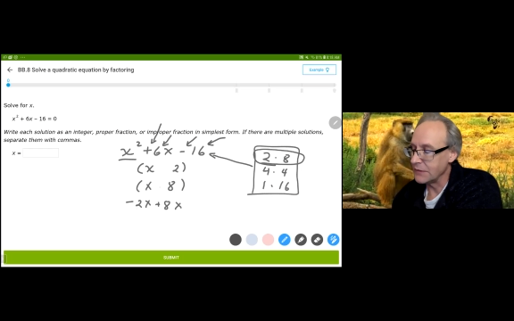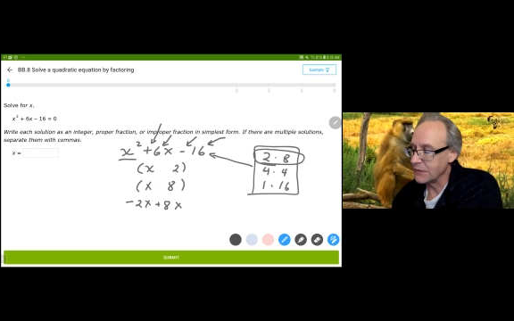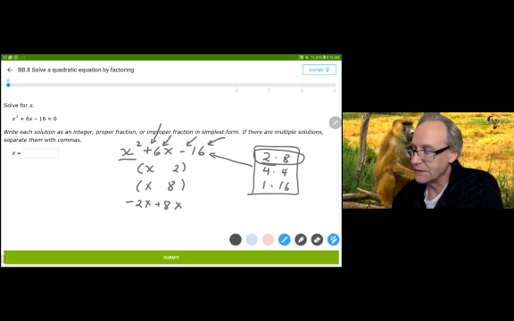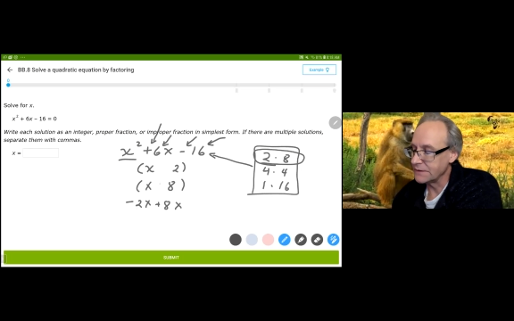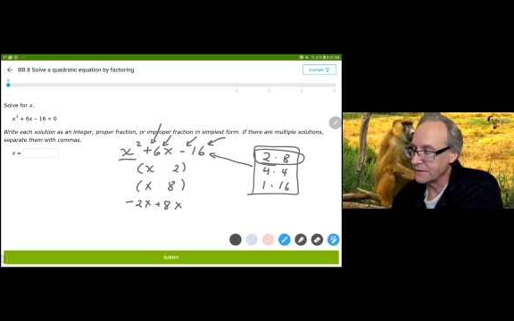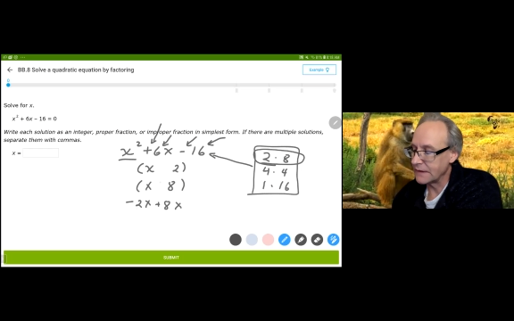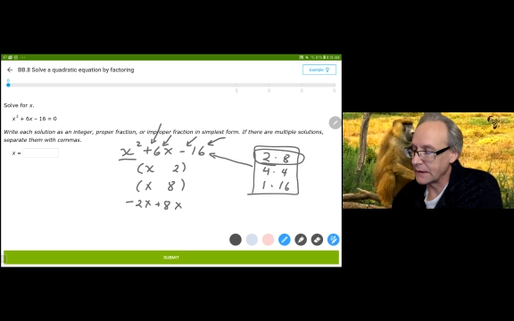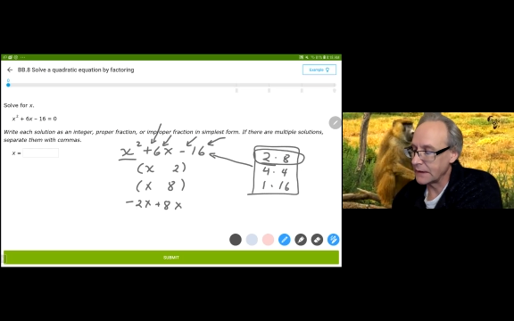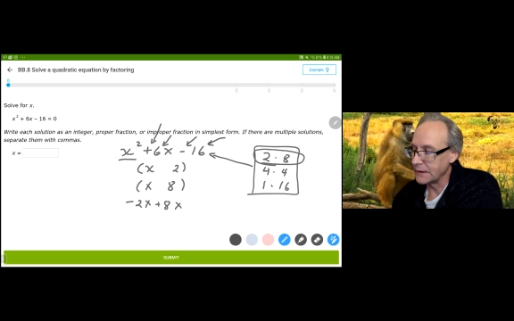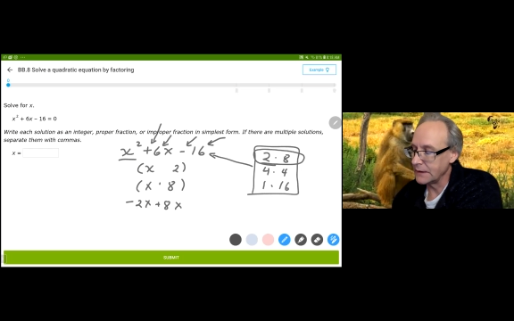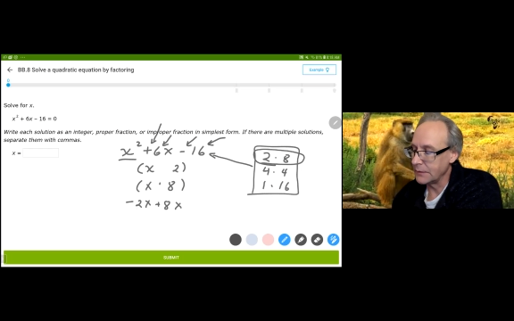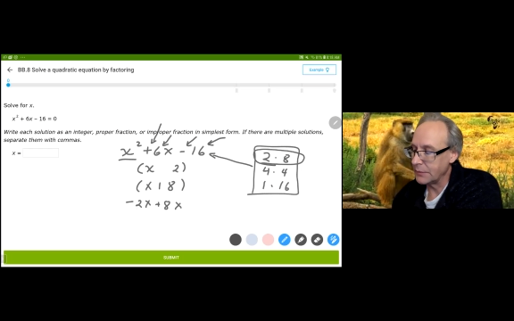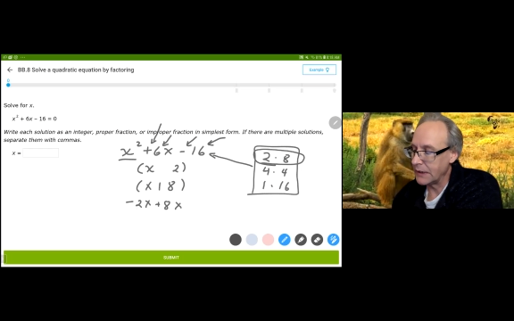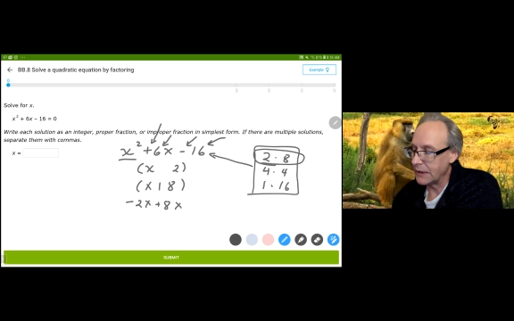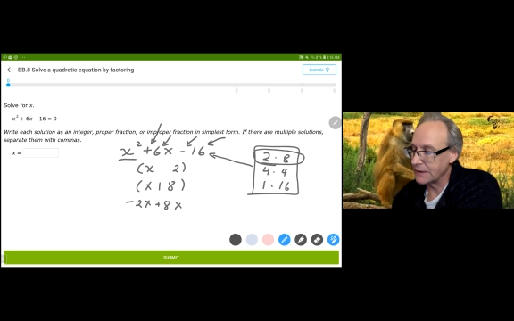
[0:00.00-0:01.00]
means that I need a
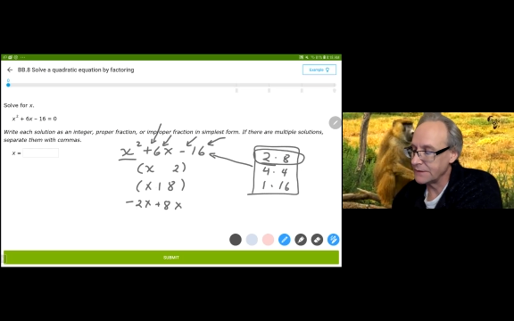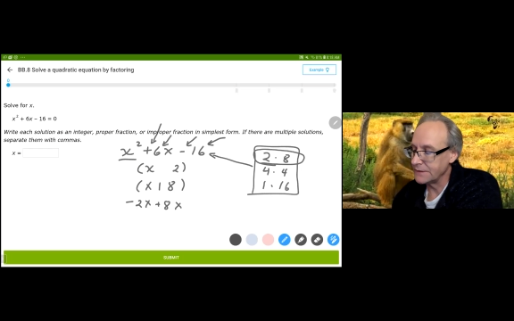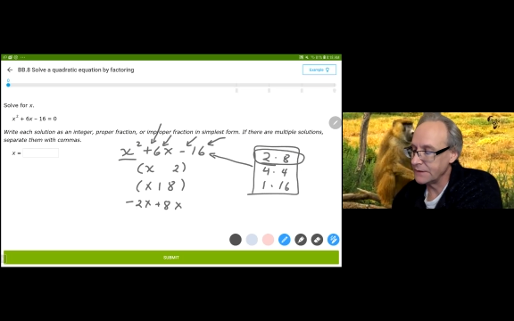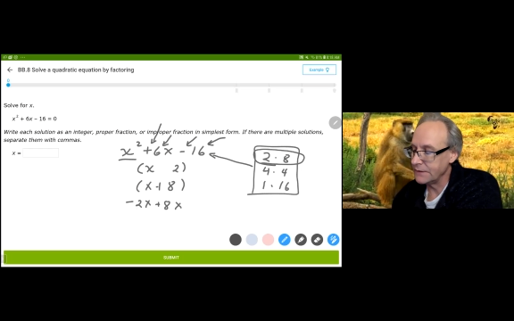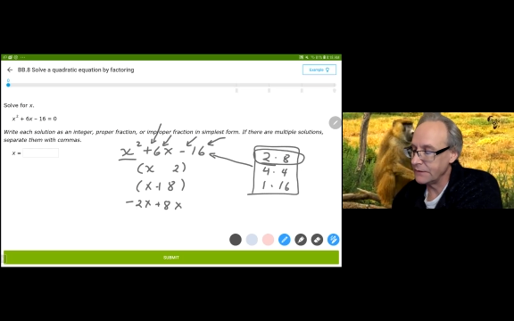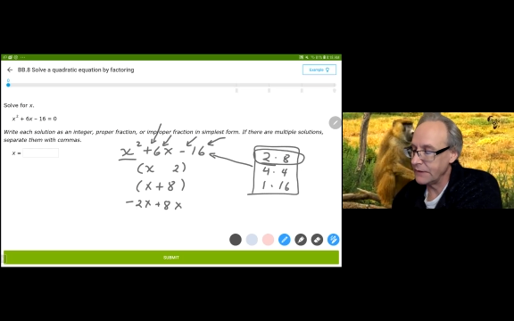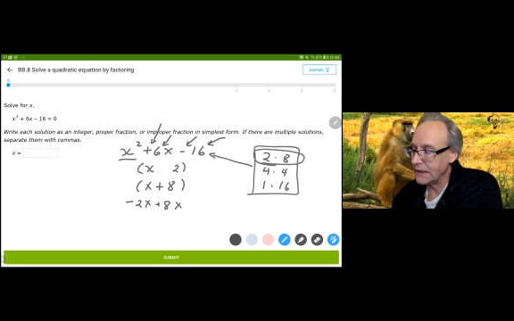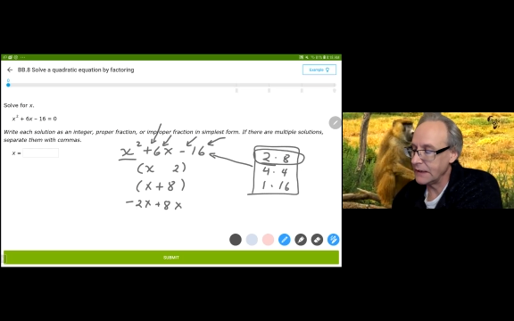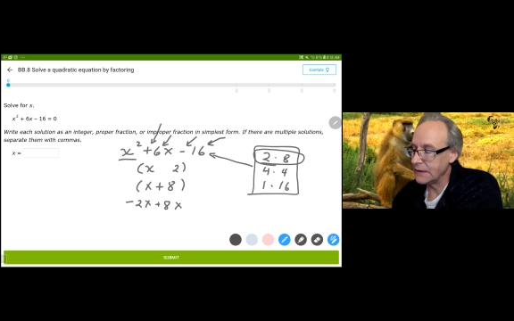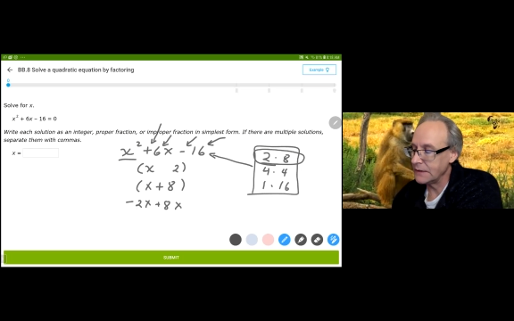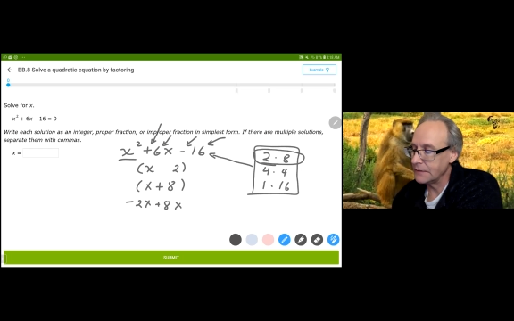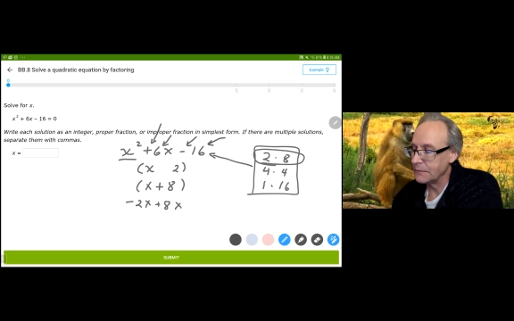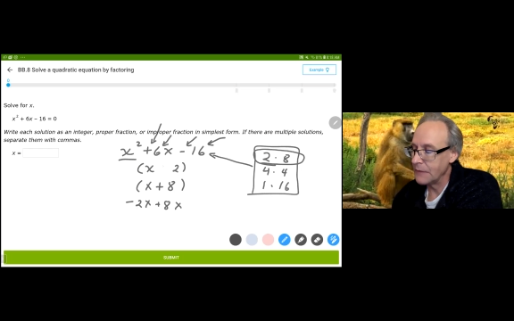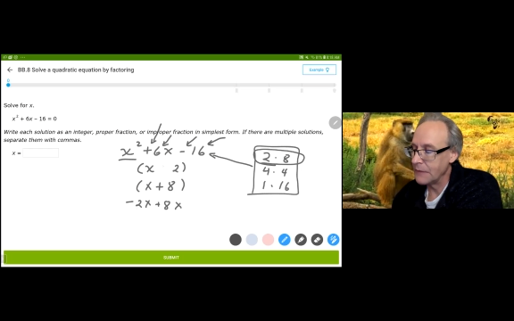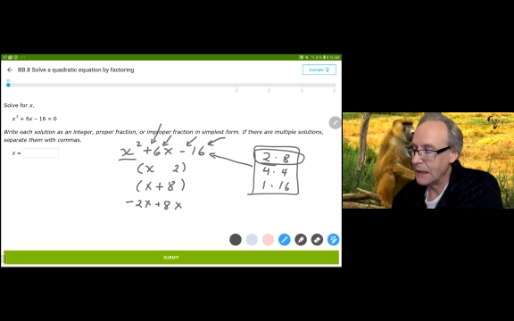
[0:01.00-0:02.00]
positive 8
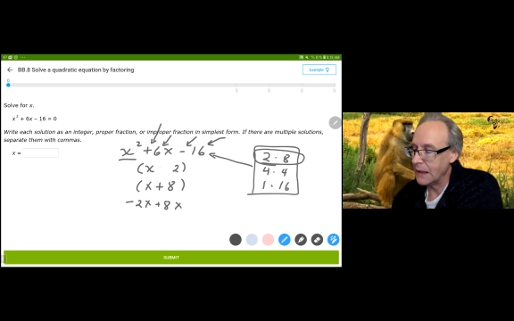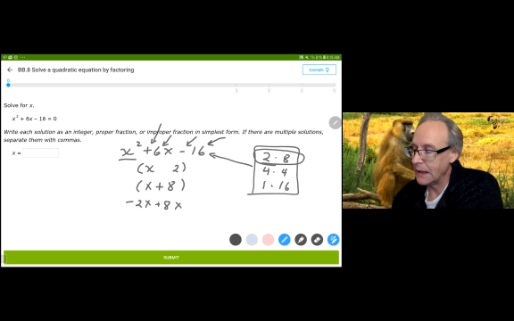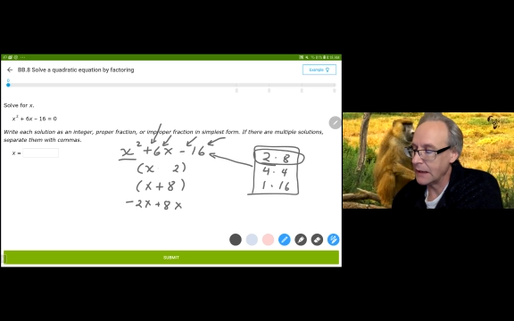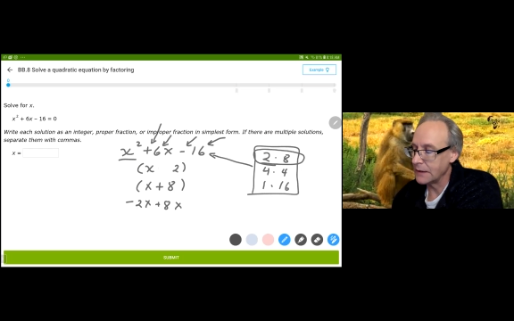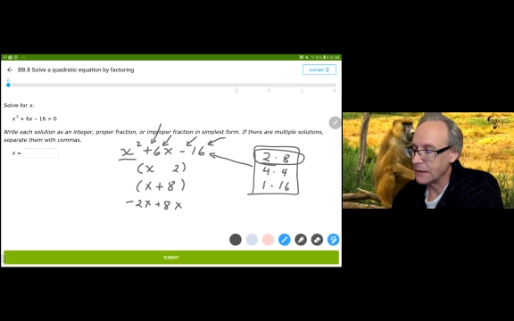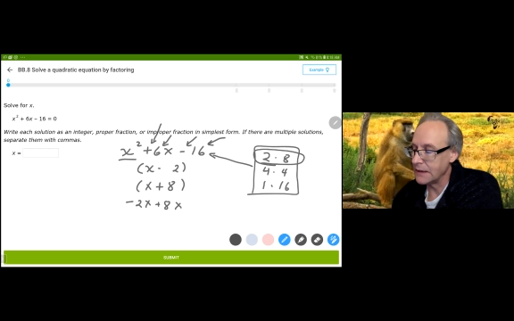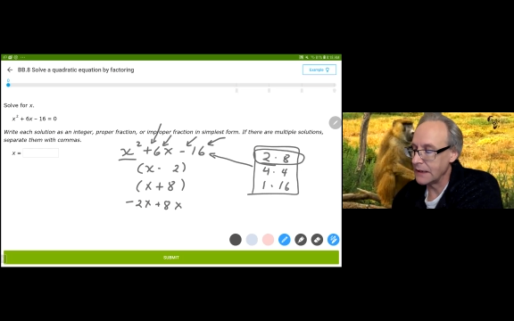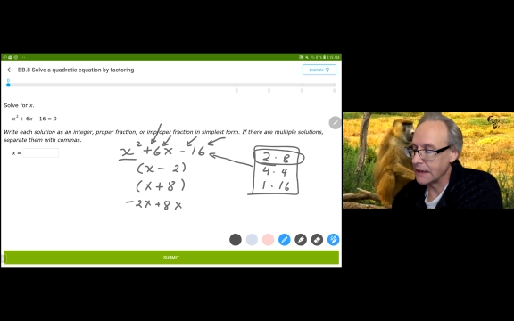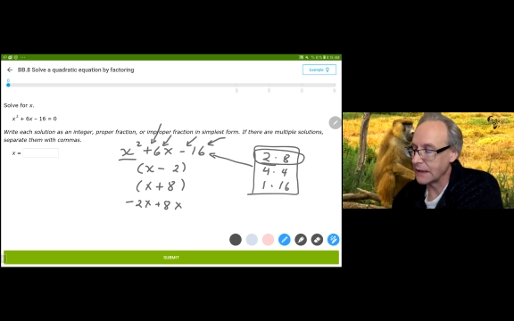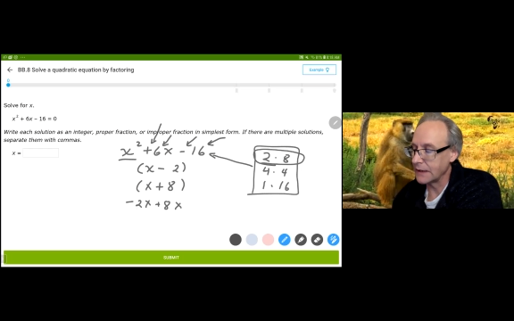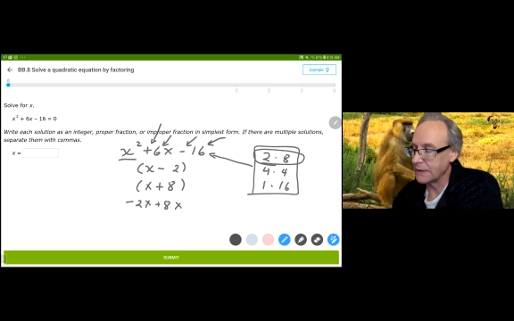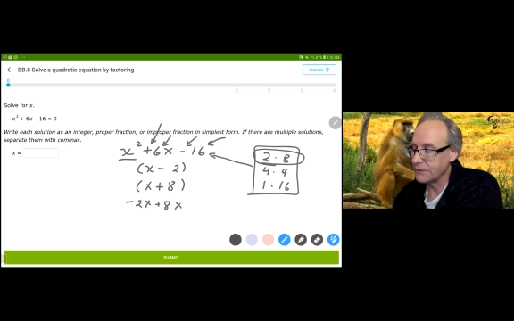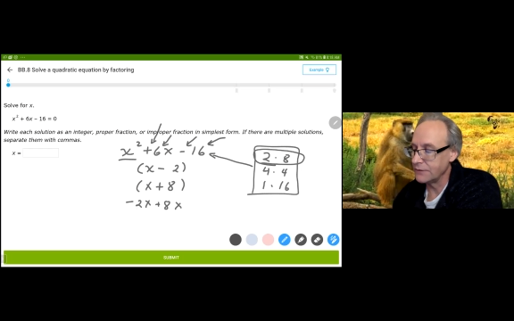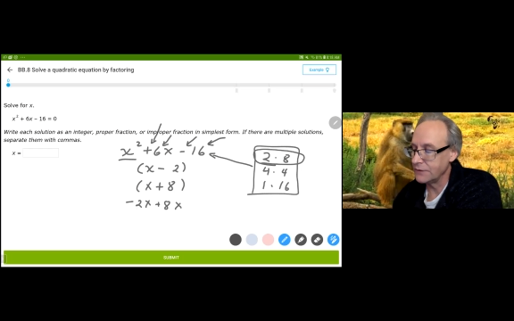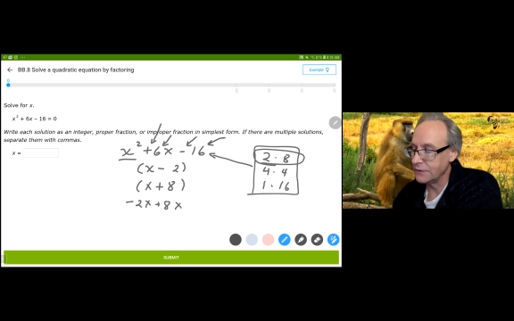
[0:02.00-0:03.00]
and a
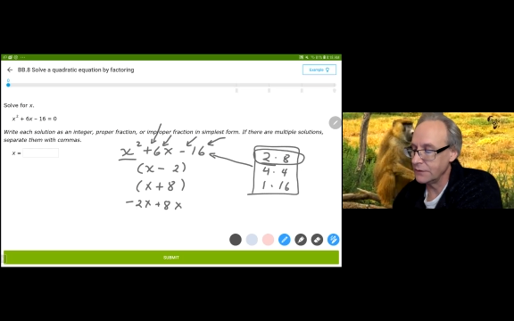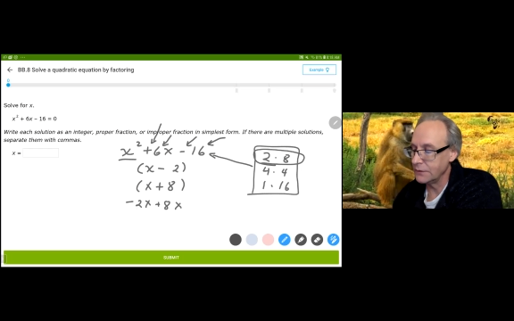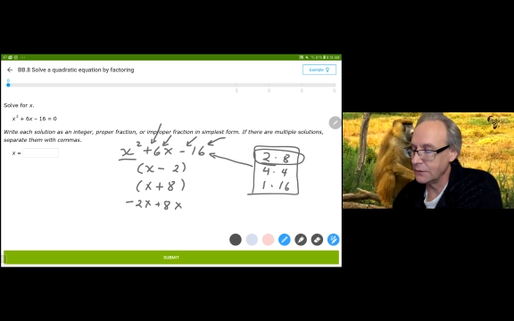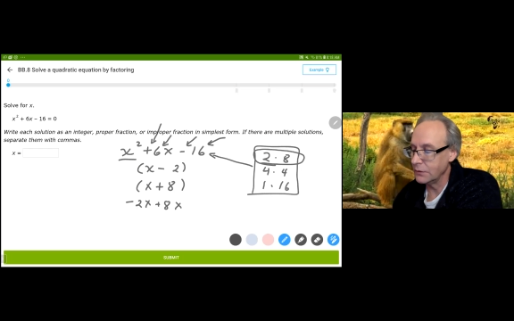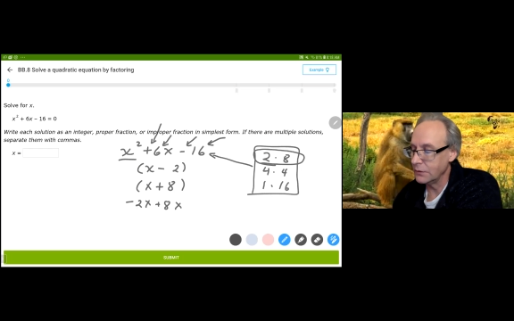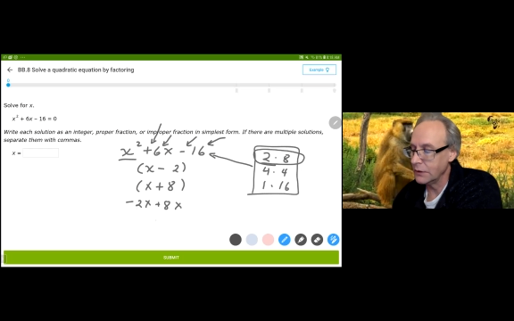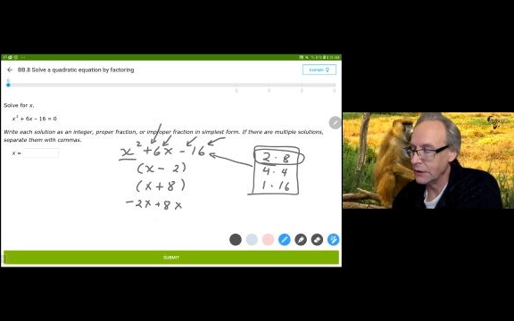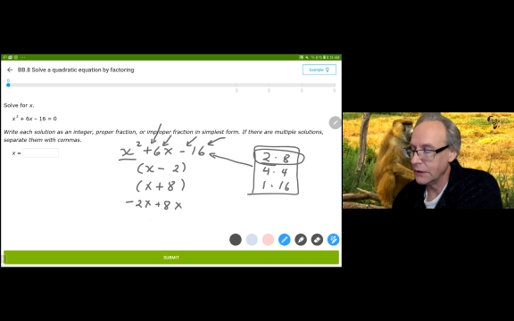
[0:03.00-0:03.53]
negative 2,